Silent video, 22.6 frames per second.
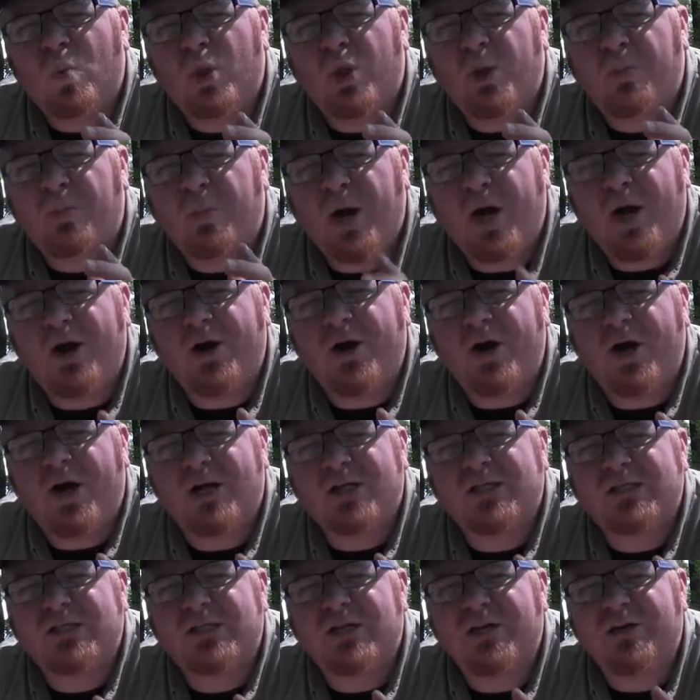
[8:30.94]
the
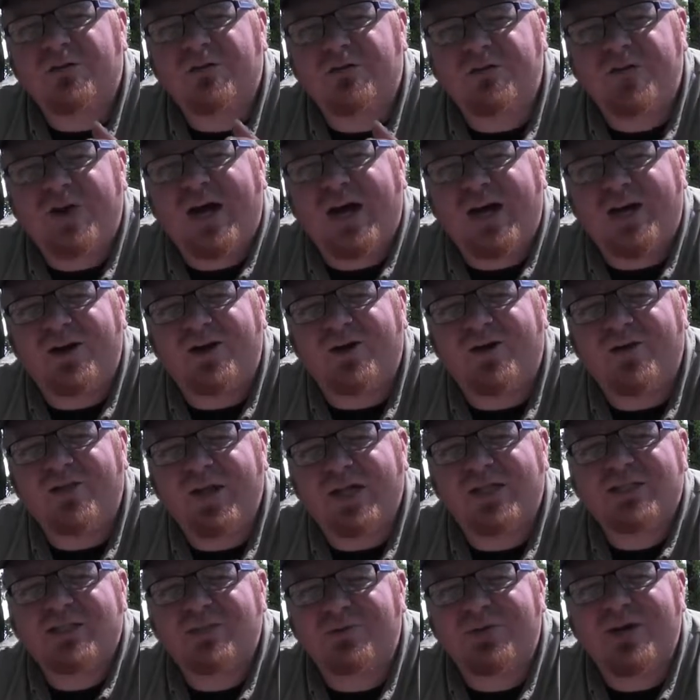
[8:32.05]
paradox of fire.
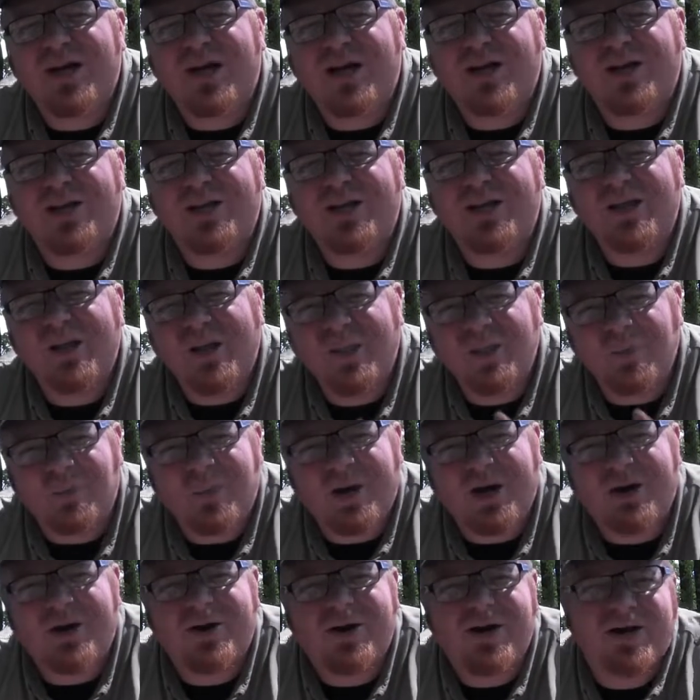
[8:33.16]
That's the reality. The
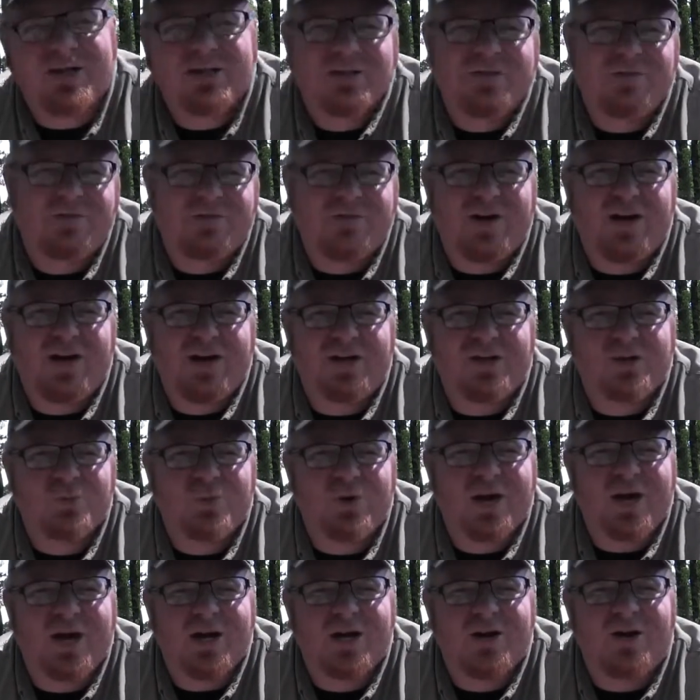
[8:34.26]
paradox of fire is
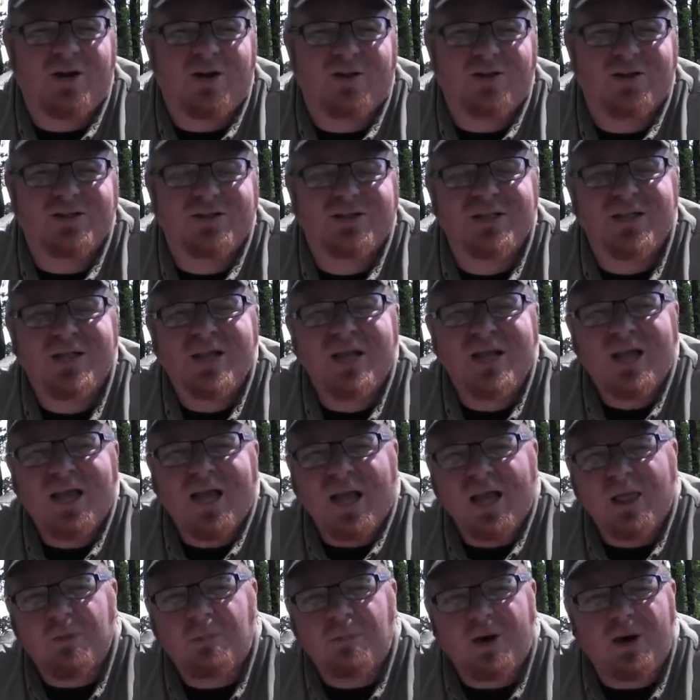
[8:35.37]
what I call it.
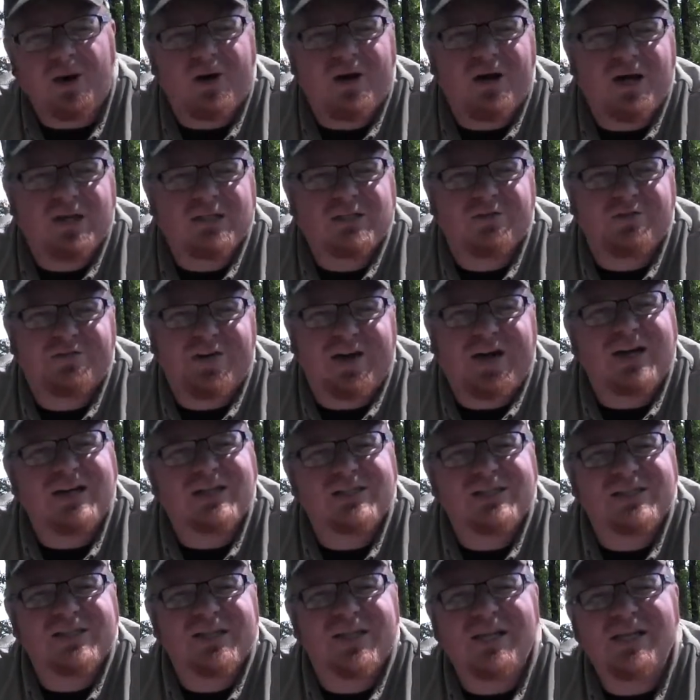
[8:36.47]
And the paradox of
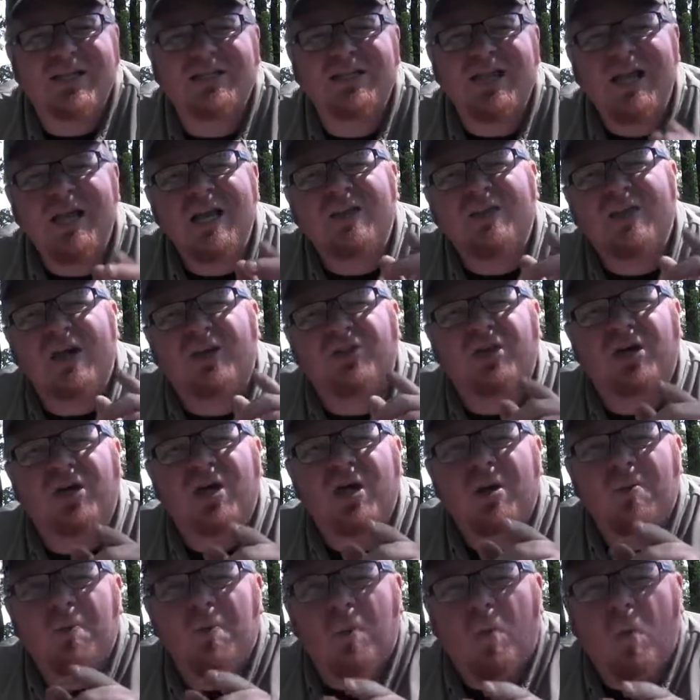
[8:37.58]
fire says that the
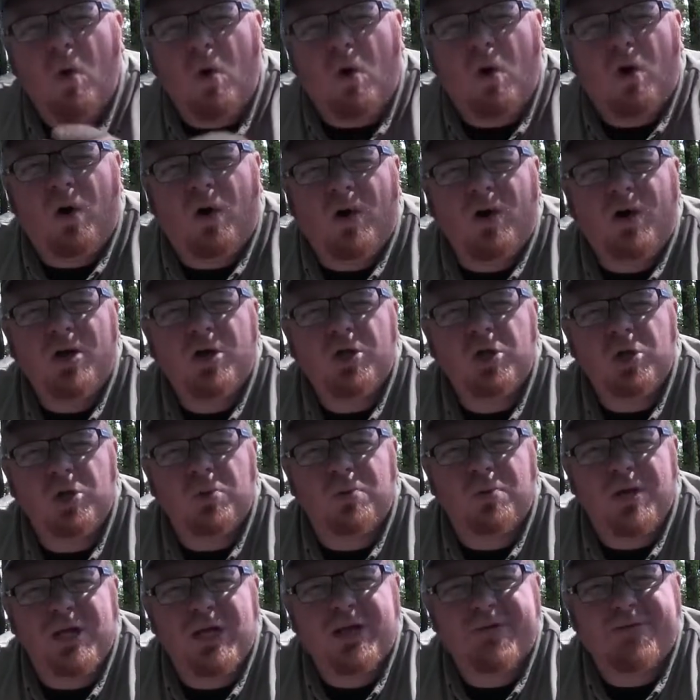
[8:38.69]
more
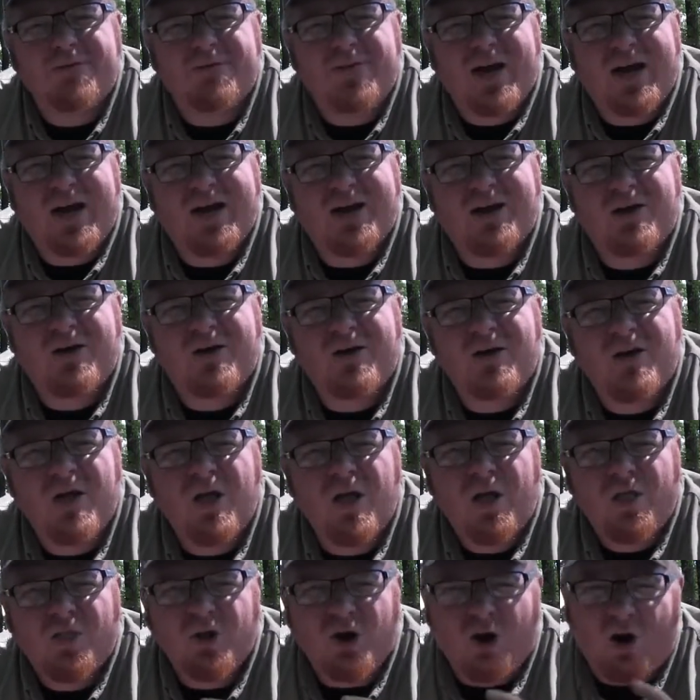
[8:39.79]
you need fire,
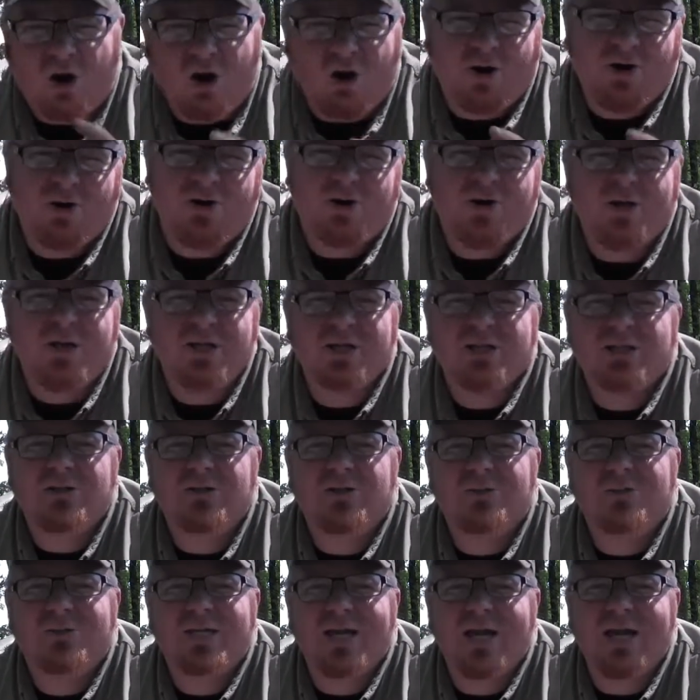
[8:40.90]
the harder it is
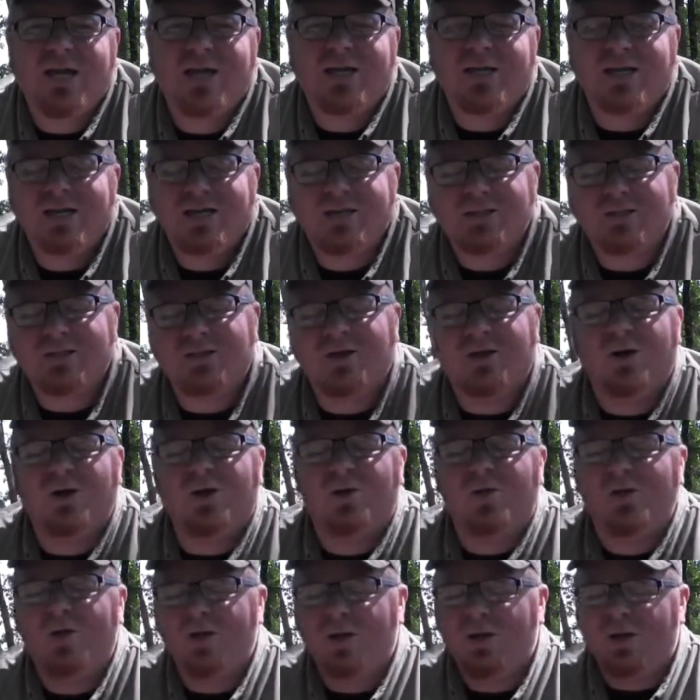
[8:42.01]
to obtain. And
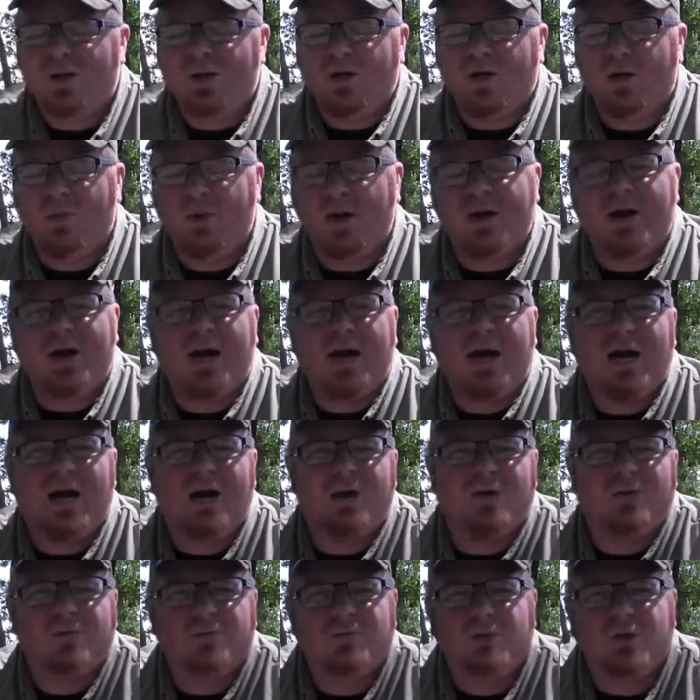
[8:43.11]
so no matter
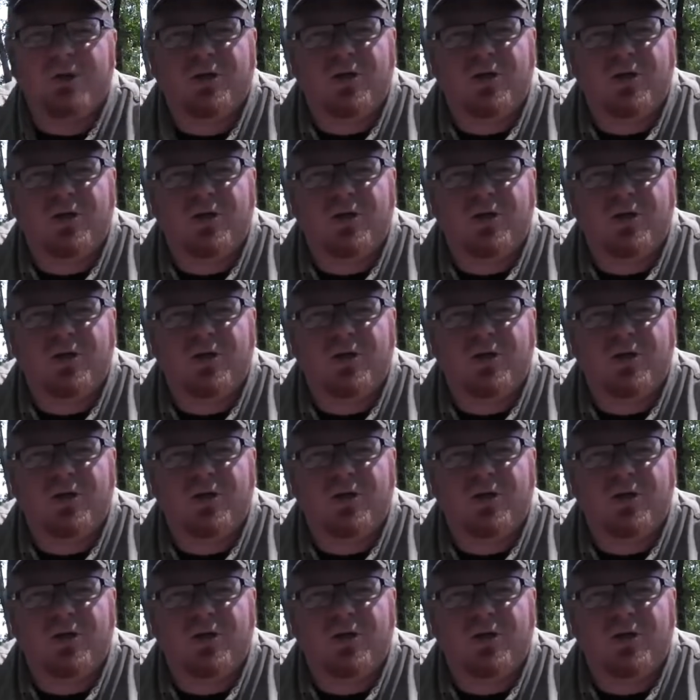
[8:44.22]
how,